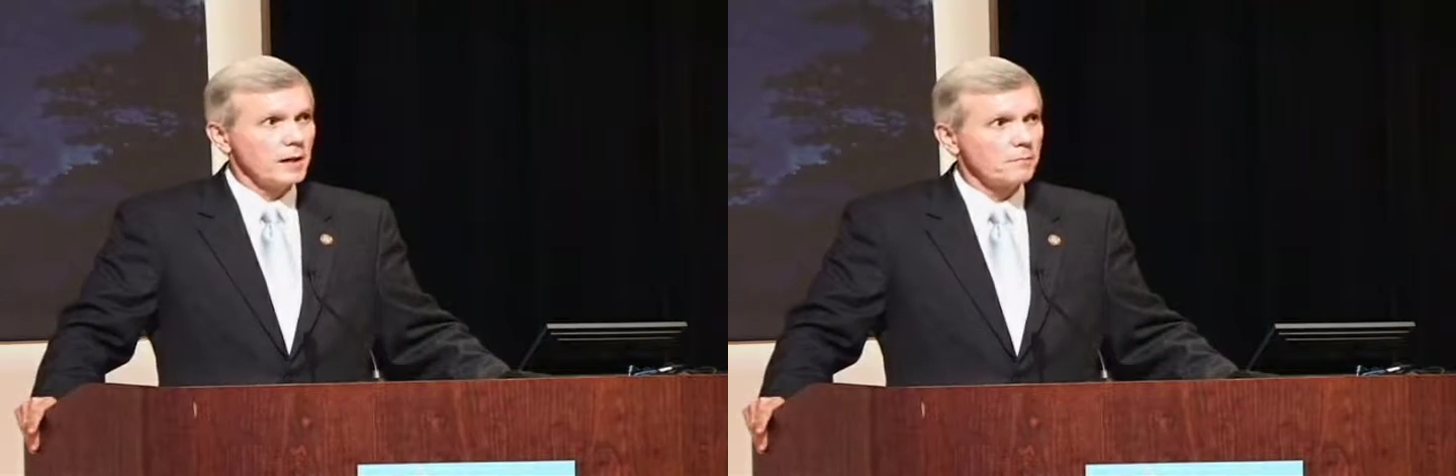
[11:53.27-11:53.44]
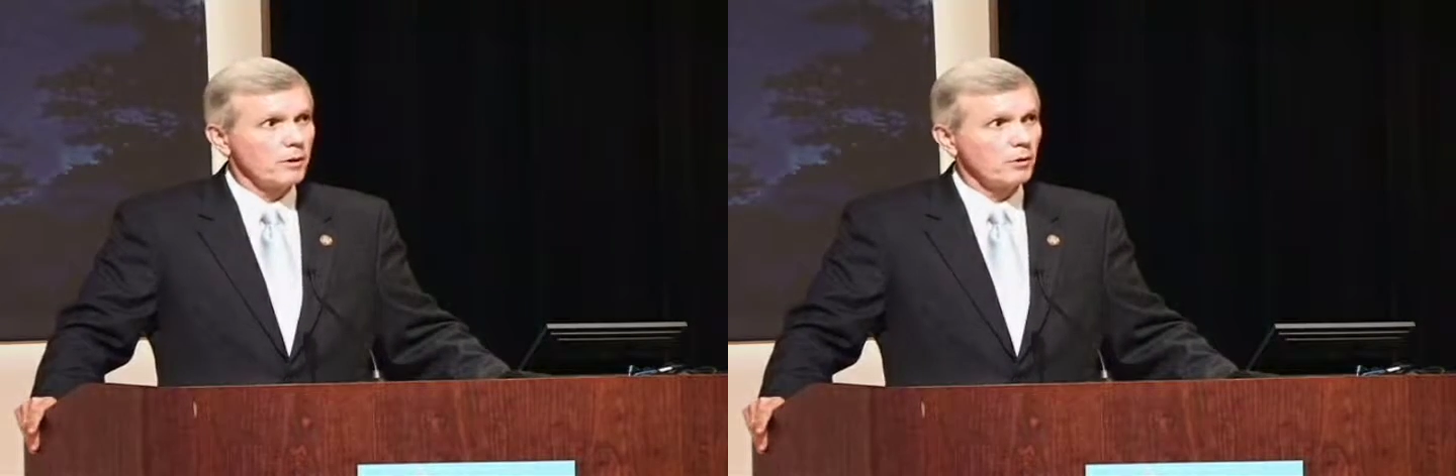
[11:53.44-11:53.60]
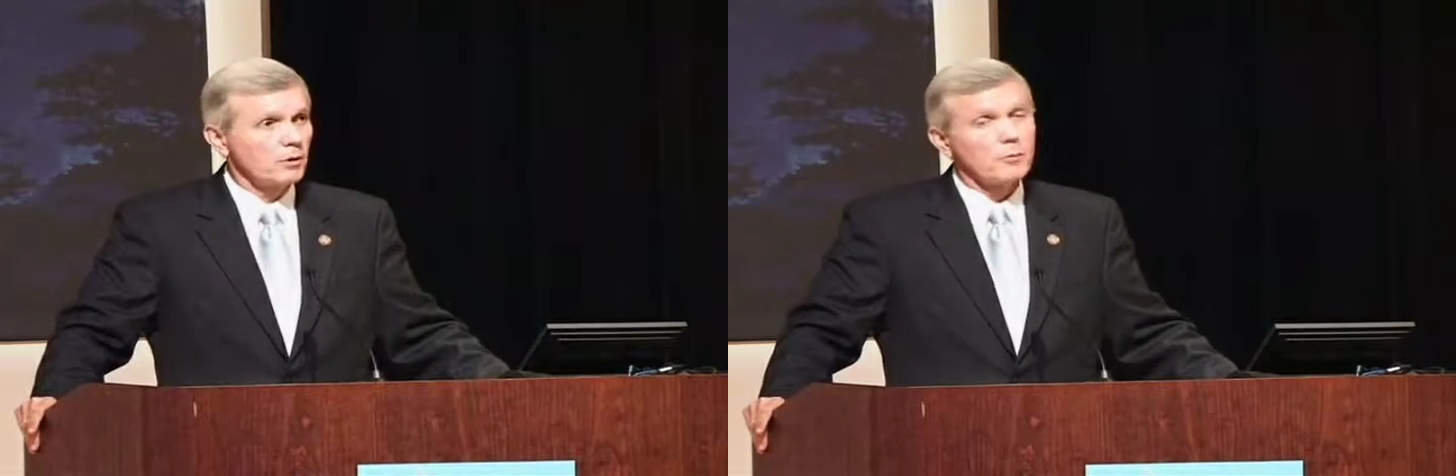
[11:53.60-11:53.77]

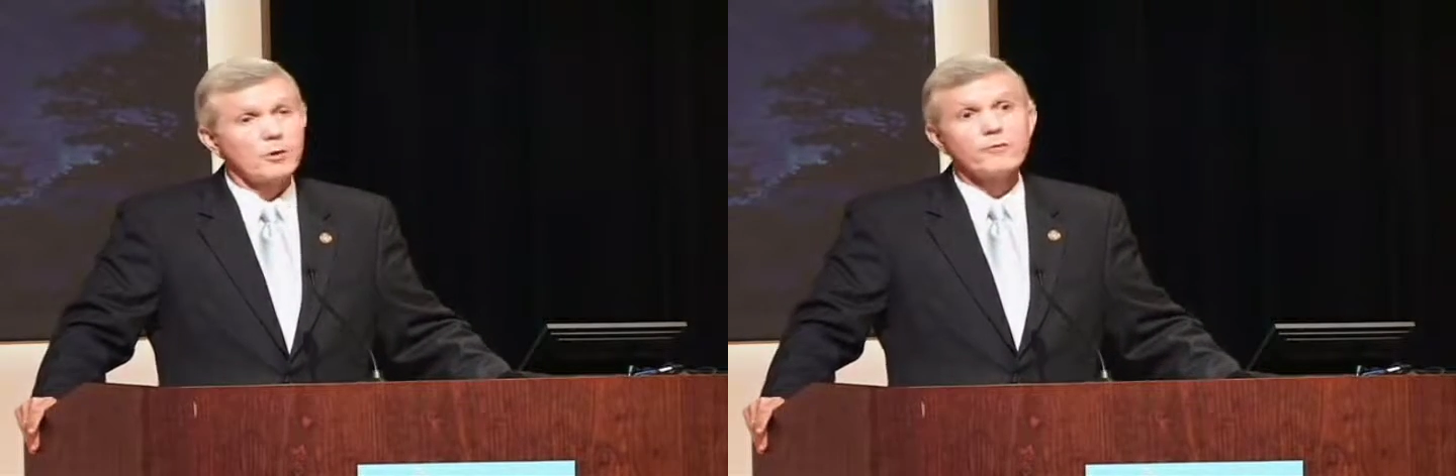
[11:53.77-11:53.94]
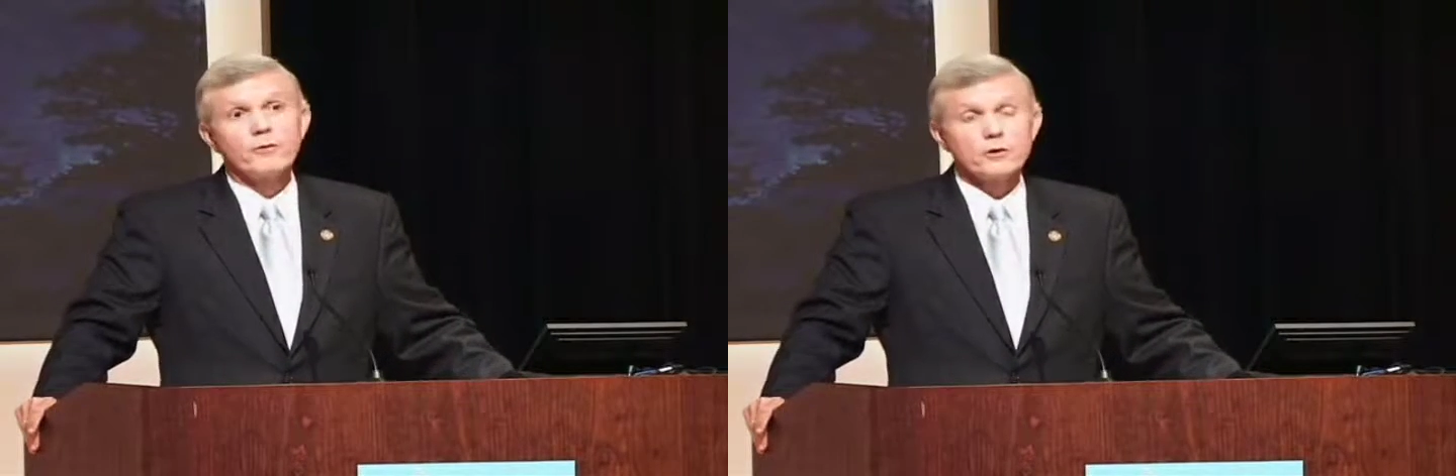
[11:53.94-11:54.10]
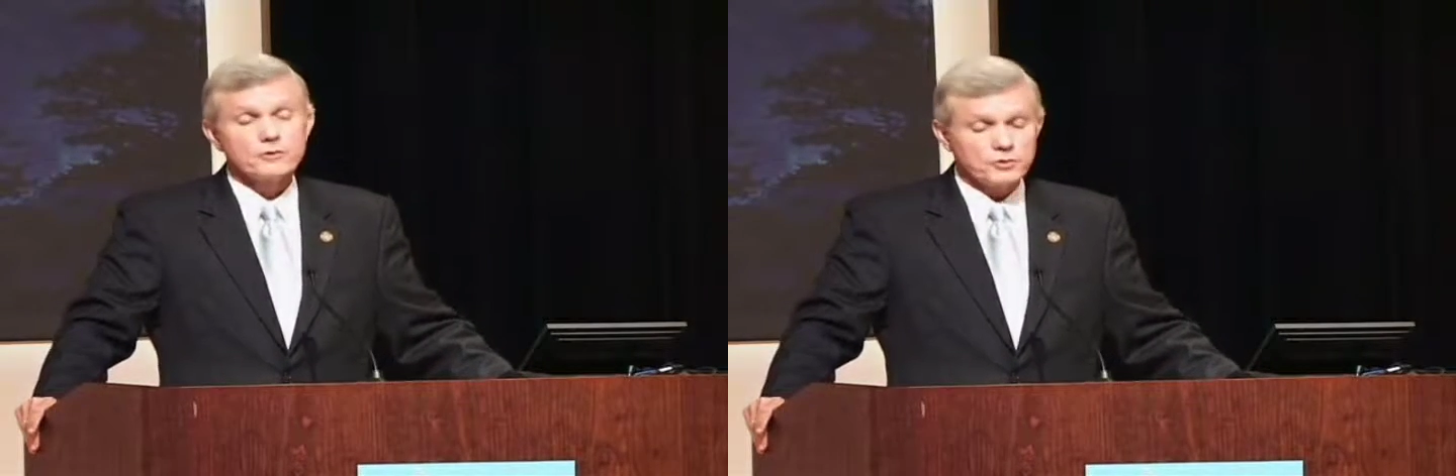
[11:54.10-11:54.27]
that program are
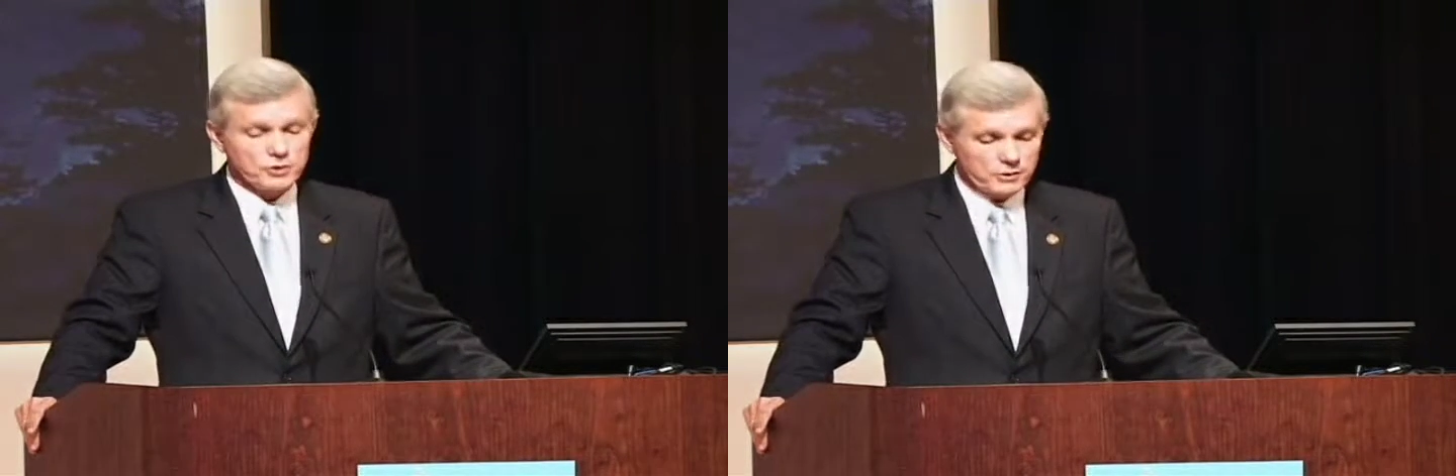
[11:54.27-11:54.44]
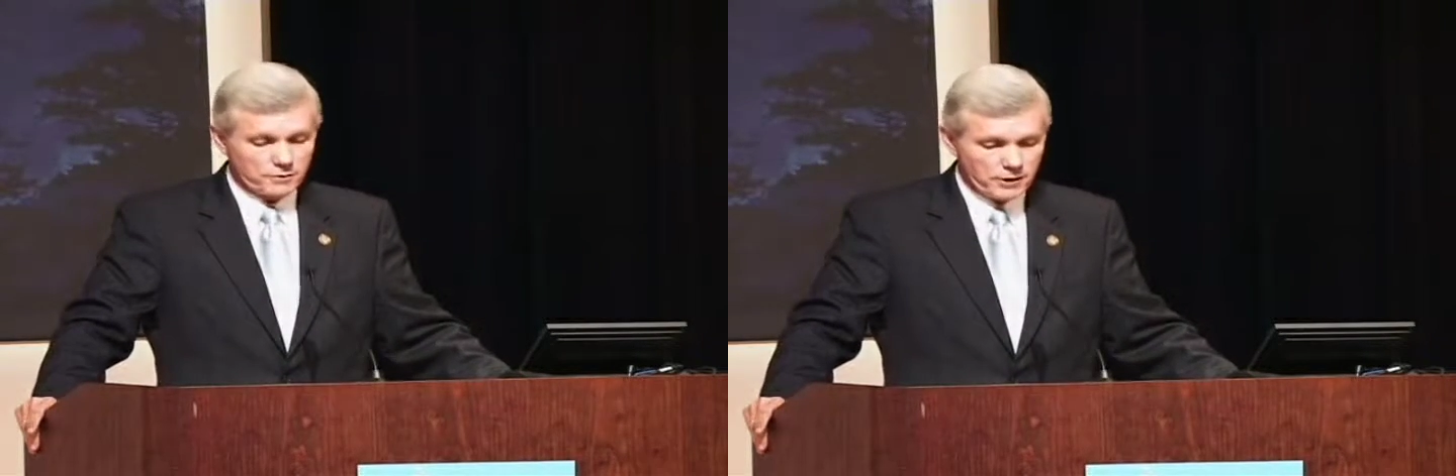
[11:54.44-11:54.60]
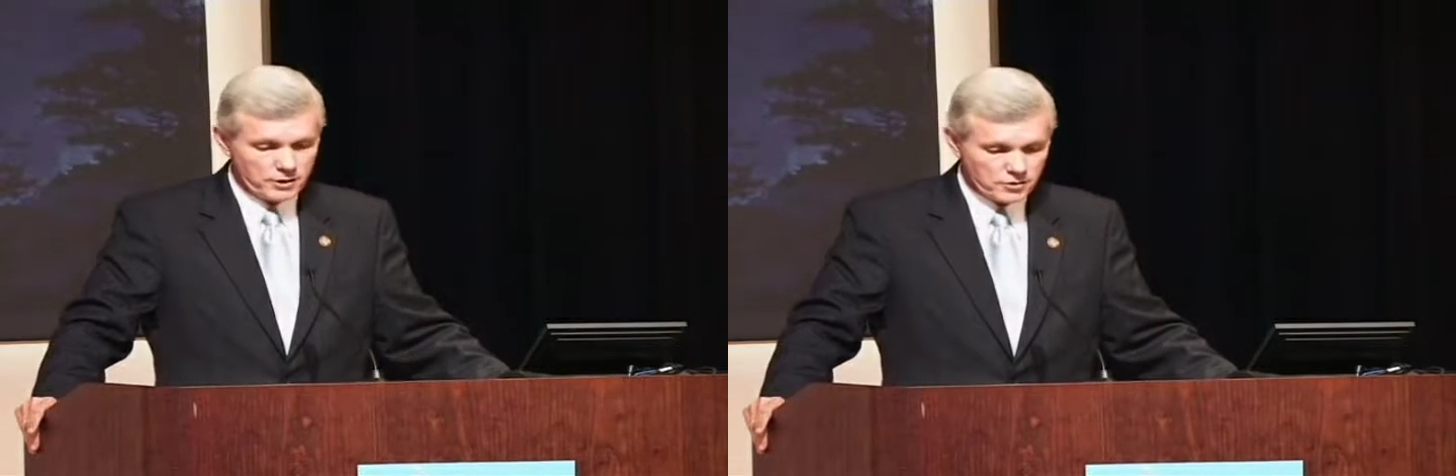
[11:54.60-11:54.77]

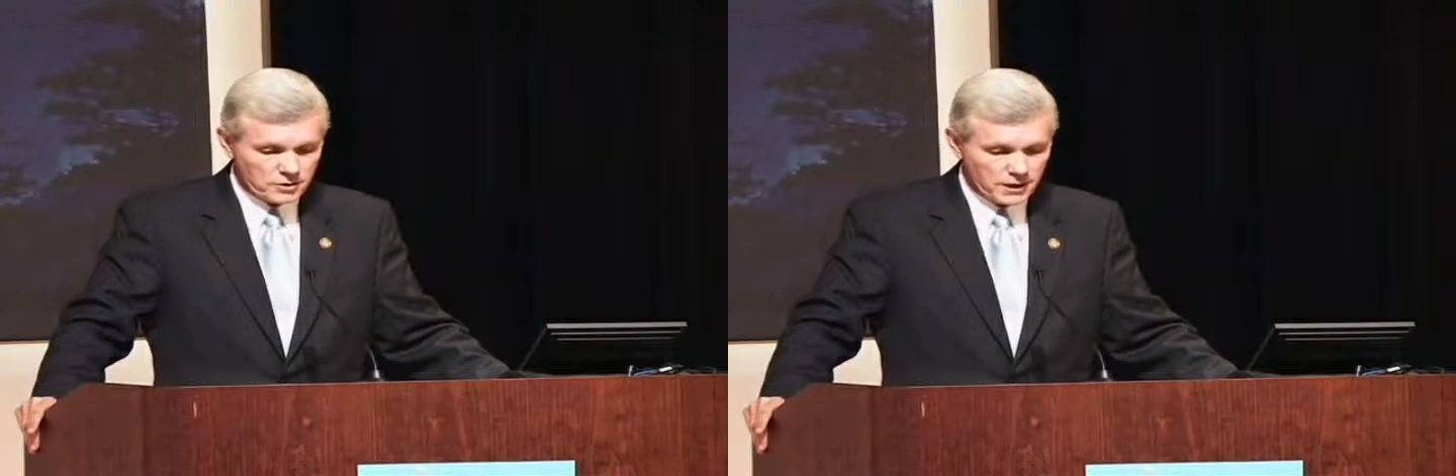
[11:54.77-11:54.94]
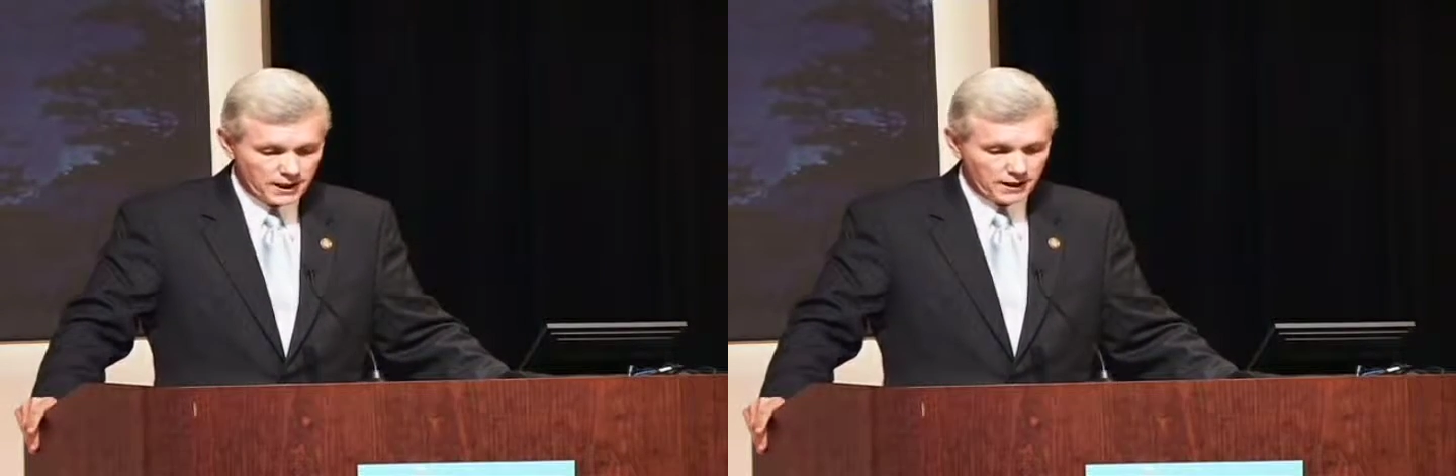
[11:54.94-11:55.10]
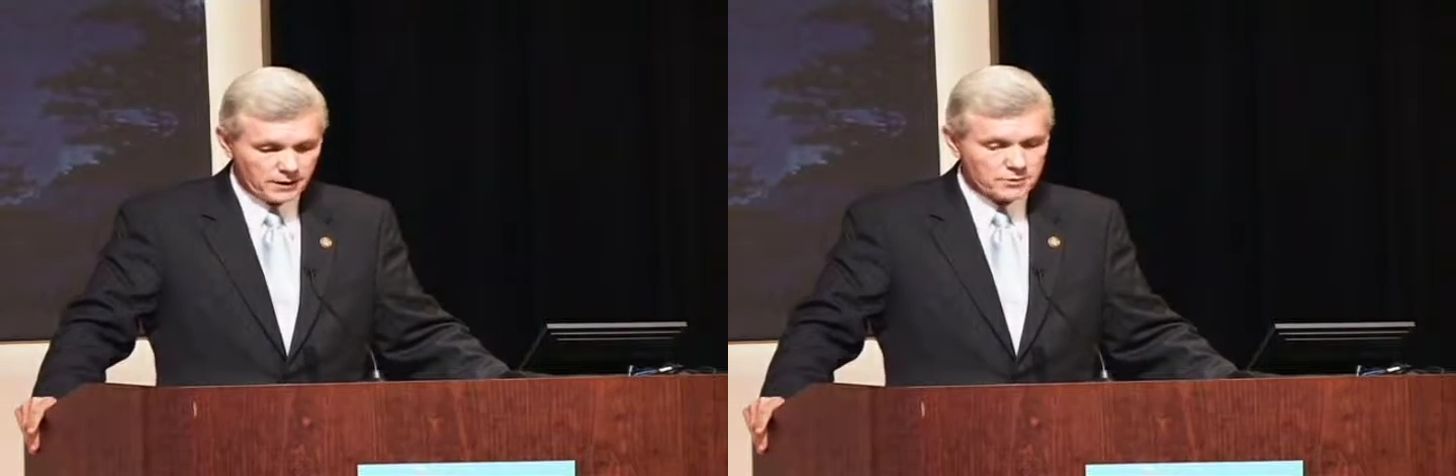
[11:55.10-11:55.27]
first-generation
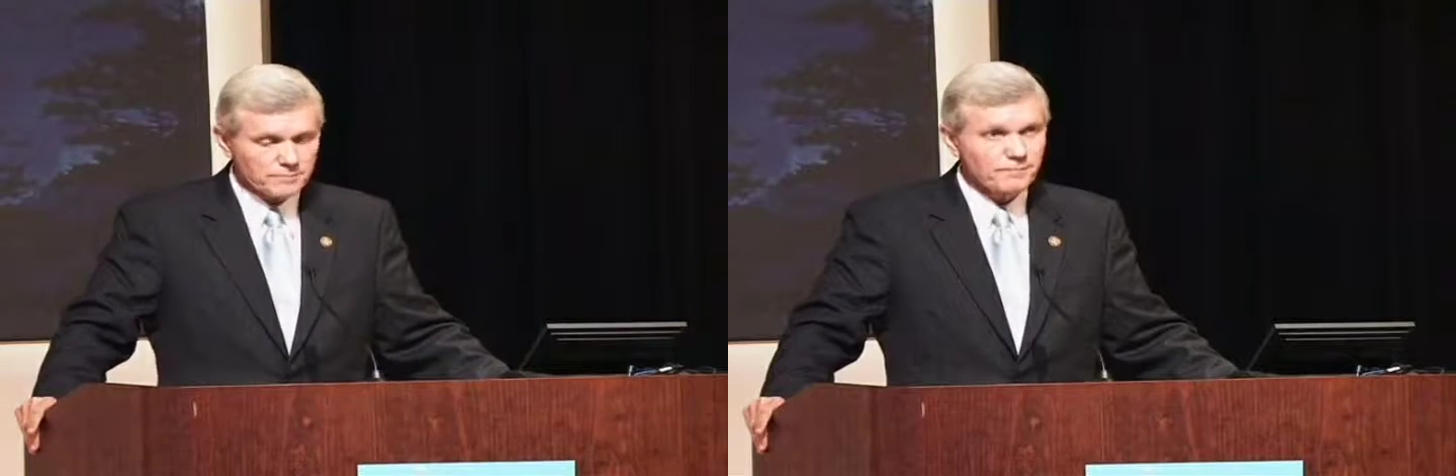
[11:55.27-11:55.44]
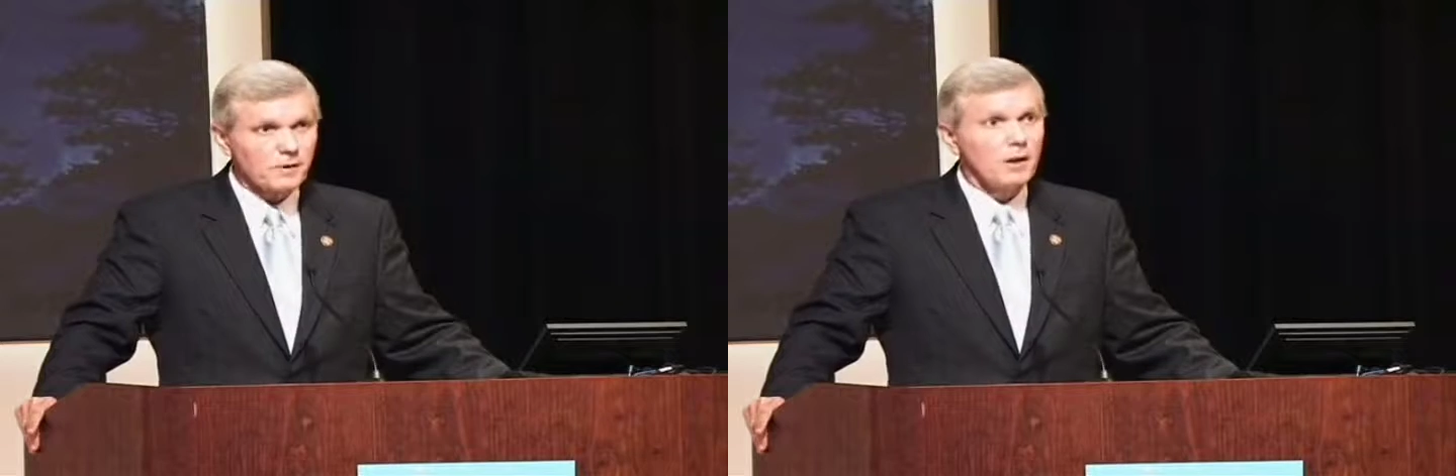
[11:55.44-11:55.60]
college.